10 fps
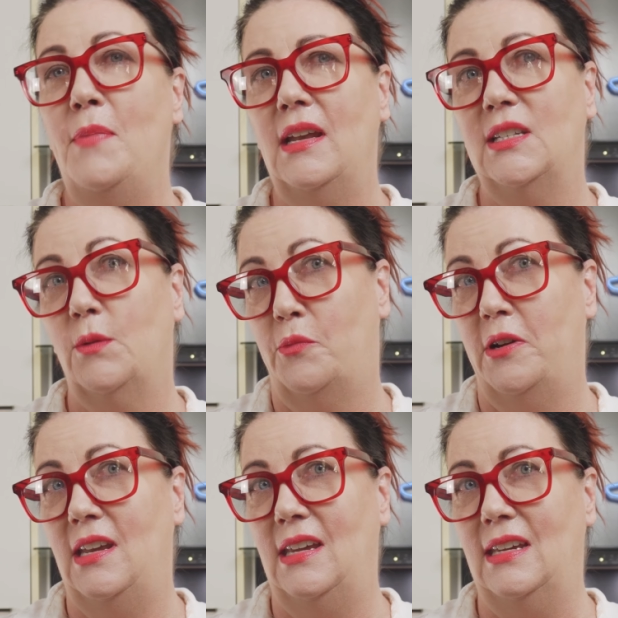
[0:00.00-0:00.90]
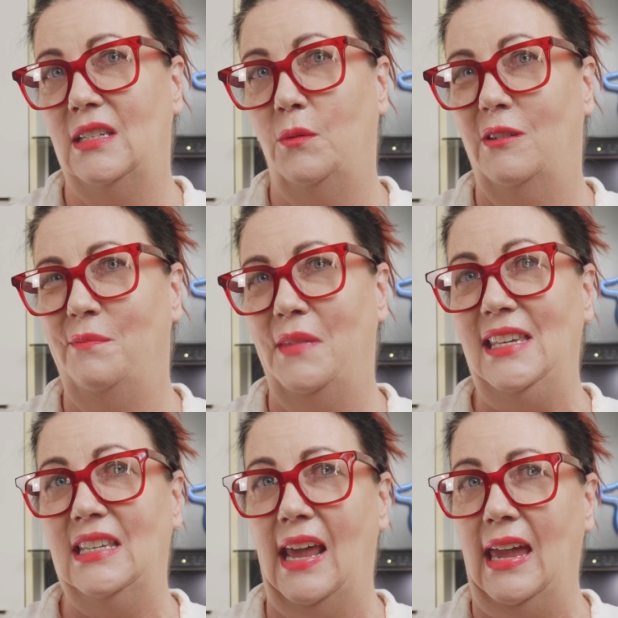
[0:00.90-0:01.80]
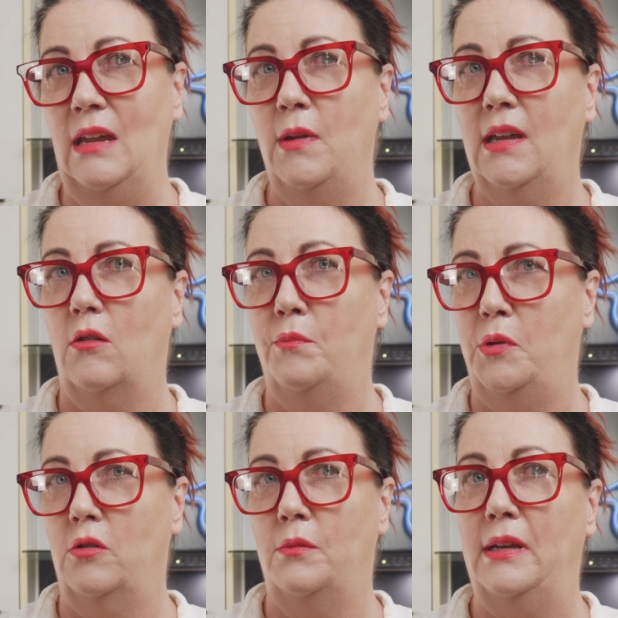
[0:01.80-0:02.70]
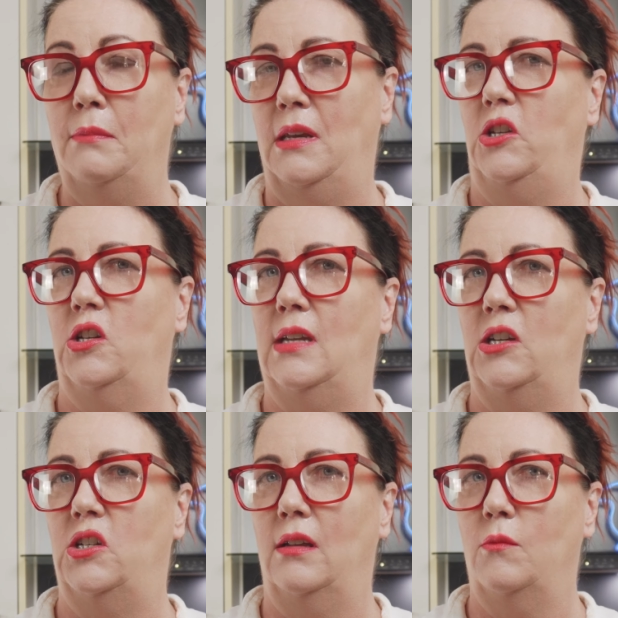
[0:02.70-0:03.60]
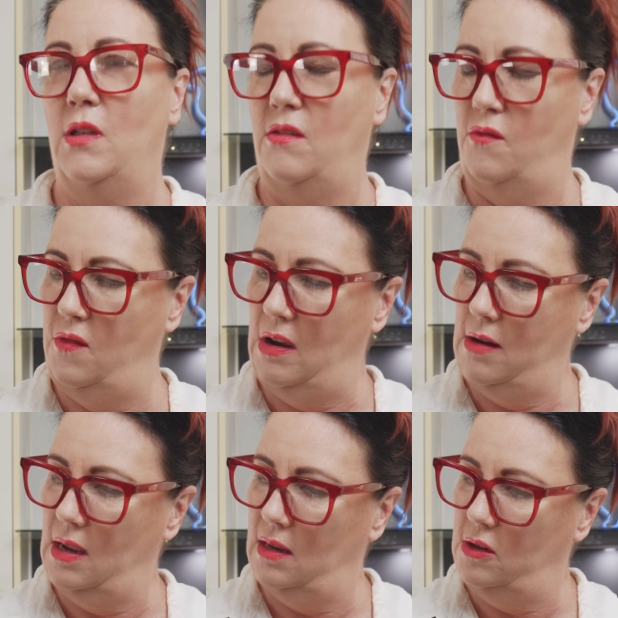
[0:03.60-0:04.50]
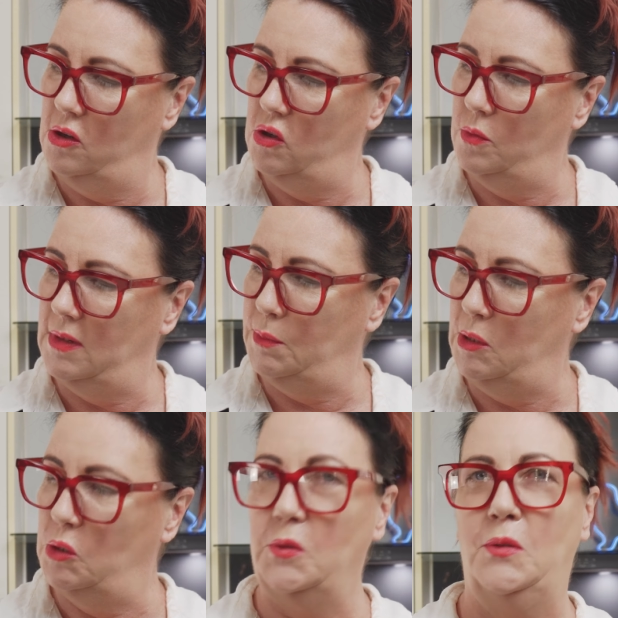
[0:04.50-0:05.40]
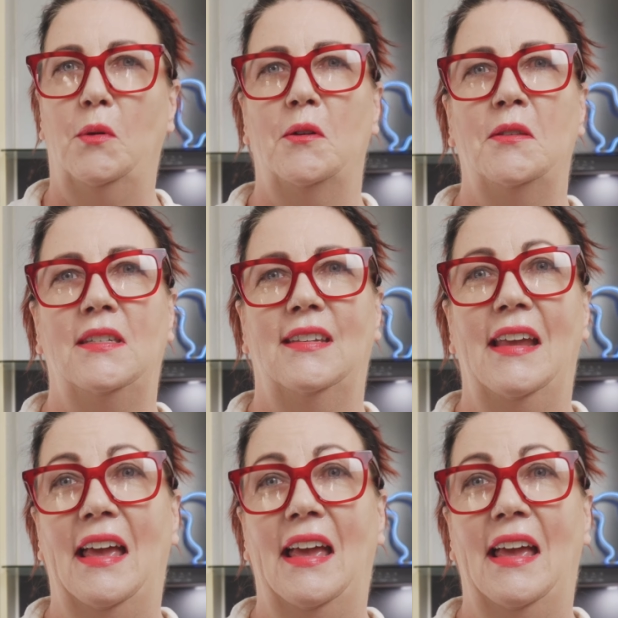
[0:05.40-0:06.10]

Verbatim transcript: I've been asked what breed he is. Well, he's an eight week old purebred miniature dachshund with very unusual special spots,